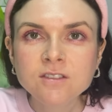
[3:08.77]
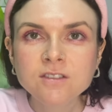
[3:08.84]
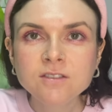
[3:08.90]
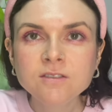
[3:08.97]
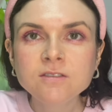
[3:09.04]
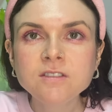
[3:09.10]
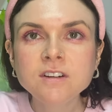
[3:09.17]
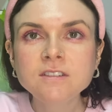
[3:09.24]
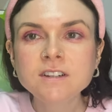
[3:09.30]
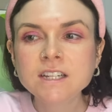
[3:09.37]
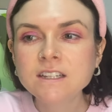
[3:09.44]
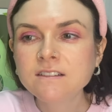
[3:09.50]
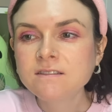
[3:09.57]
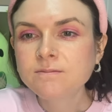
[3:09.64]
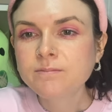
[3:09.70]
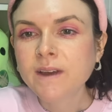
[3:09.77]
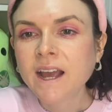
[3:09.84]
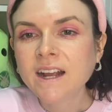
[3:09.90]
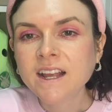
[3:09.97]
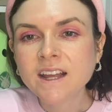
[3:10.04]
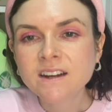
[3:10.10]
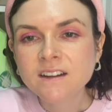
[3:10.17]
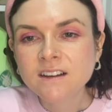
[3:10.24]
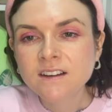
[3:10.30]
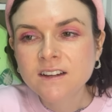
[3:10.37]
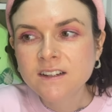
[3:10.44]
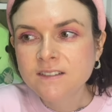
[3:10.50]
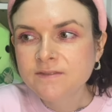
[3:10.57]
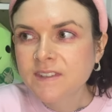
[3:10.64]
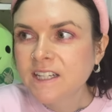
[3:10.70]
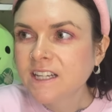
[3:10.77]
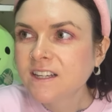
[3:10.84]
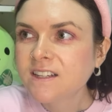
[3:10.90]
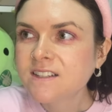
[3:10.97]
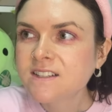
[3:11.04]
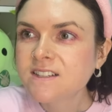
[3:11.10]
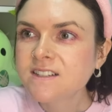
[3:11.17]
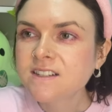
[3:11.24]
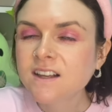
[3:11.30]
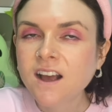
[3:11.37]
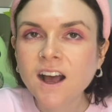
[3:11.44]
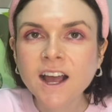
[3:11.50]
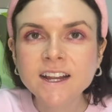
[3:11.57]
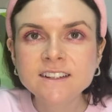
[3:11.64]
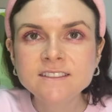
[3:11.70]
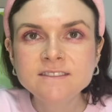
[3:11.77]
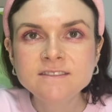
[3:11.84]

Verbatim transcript: threw it back at her because I